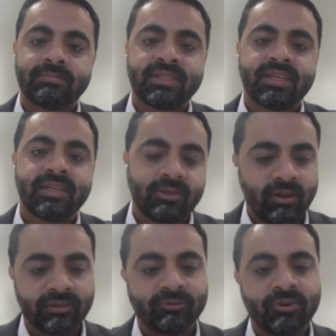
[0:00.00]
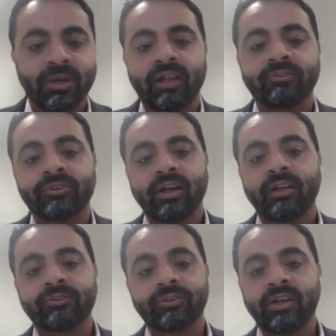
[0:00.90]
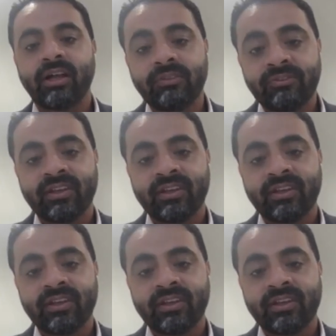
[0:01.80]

did called From Gulf to Gulf to Gulf.